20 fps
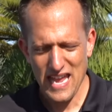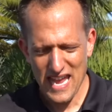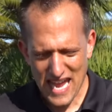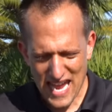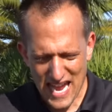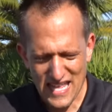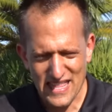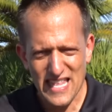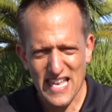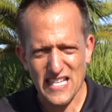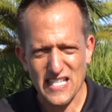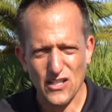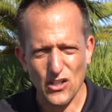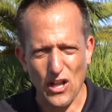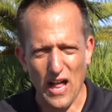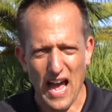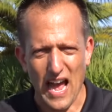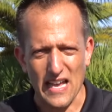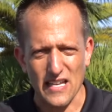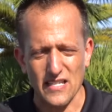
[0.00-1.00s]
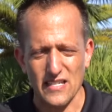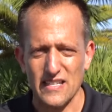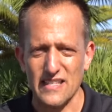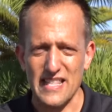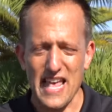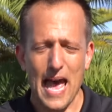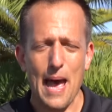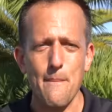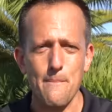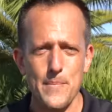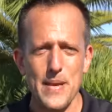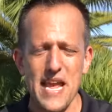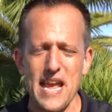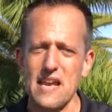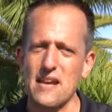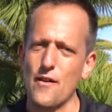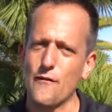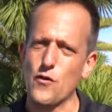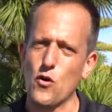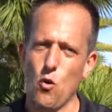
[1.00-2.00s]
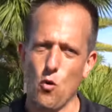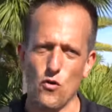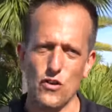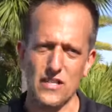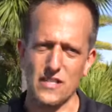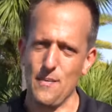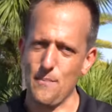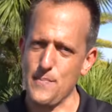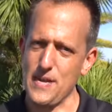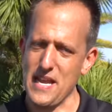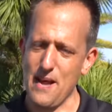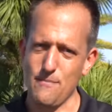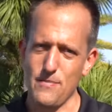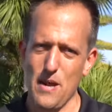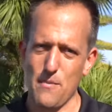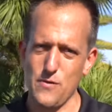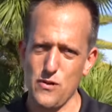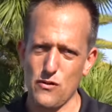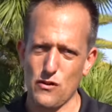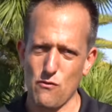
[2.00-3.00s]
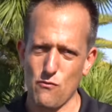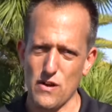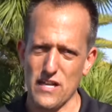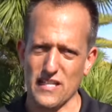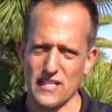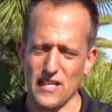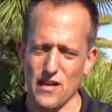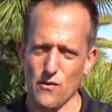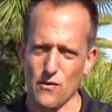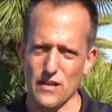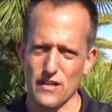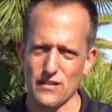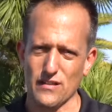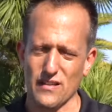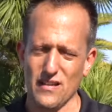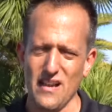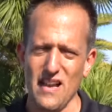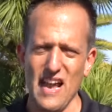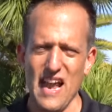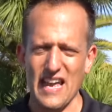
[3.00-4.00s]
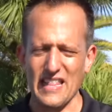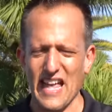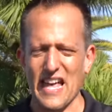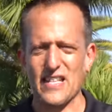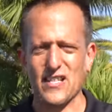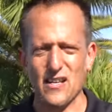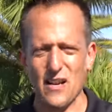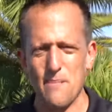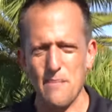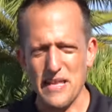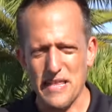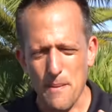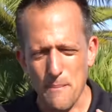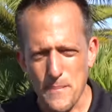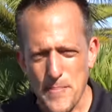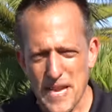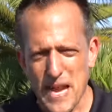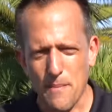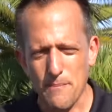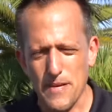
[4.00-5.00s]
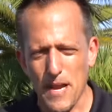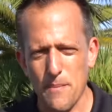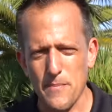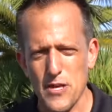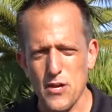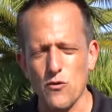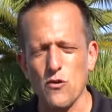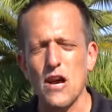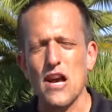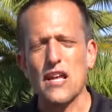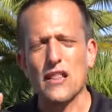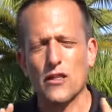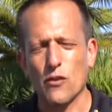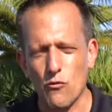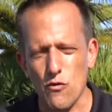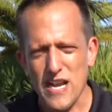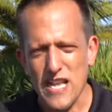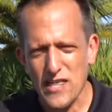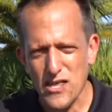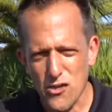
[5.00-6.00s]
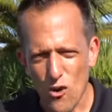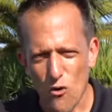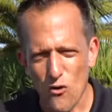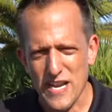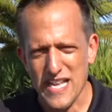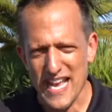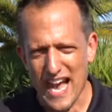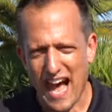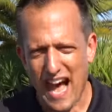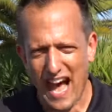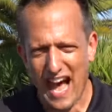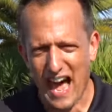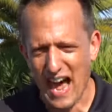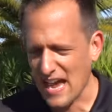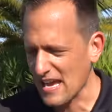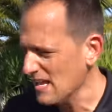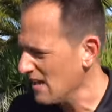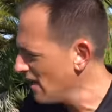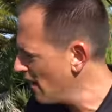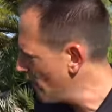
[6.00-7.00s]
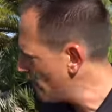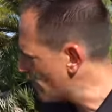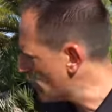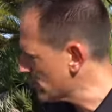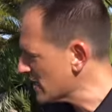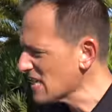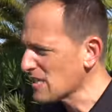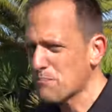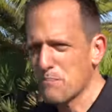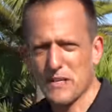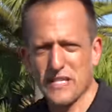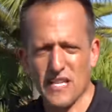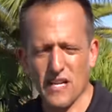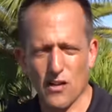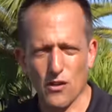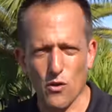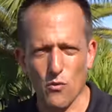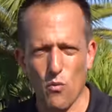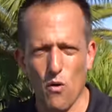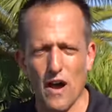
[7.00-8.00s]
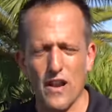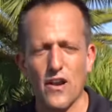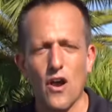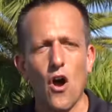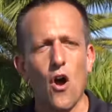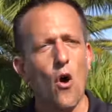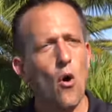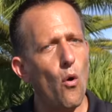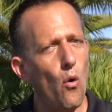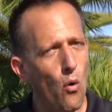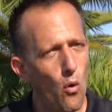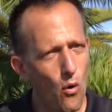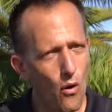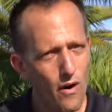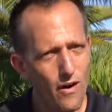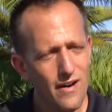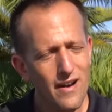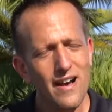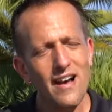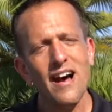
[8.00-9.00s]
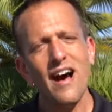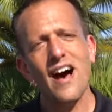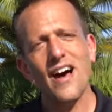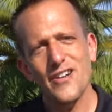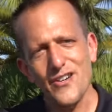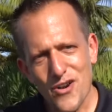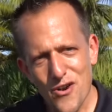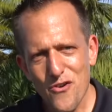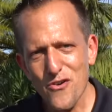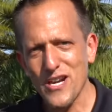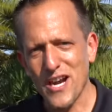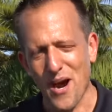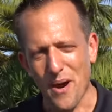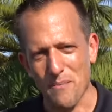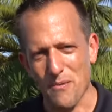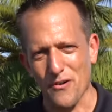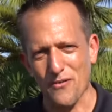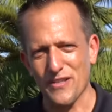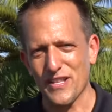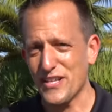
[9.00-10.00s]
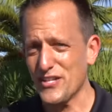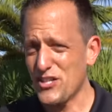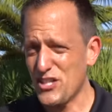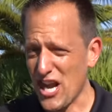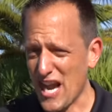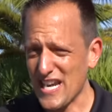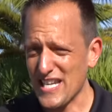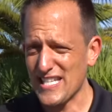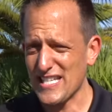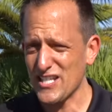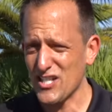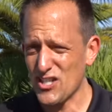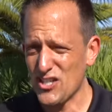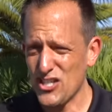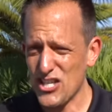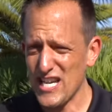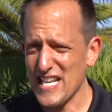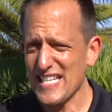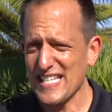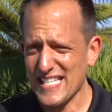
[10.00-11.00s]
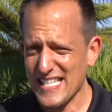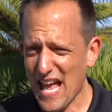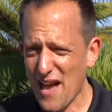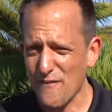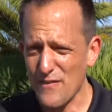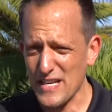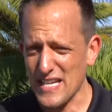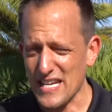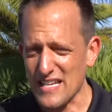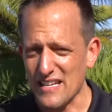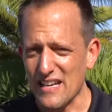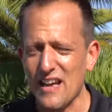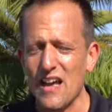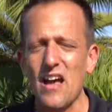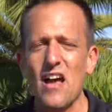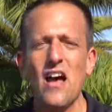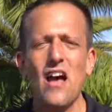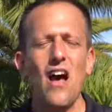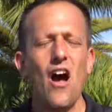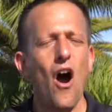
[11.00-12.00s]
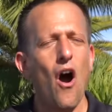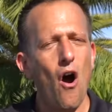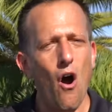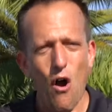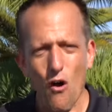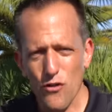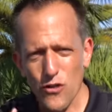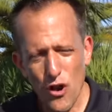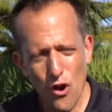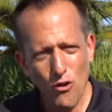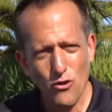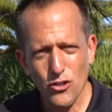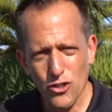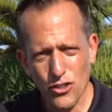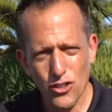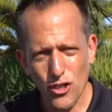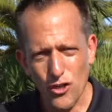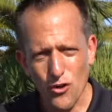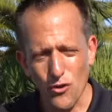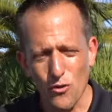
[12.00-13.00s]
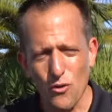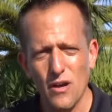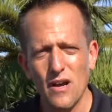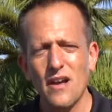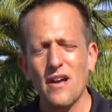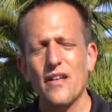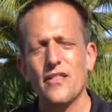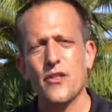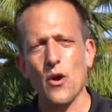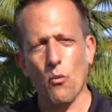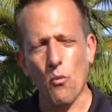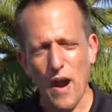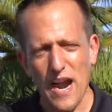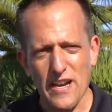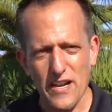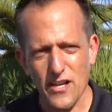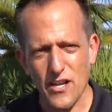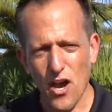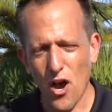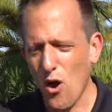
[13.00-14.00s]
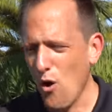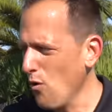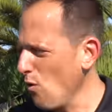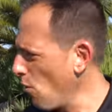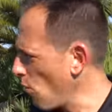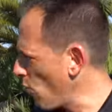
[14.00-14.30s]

in this class, that being of course the BMW 3 Series, and that's gonna be the BMW 330i for this particular one, or a newcomer, the Genesis G70, are those two the way to go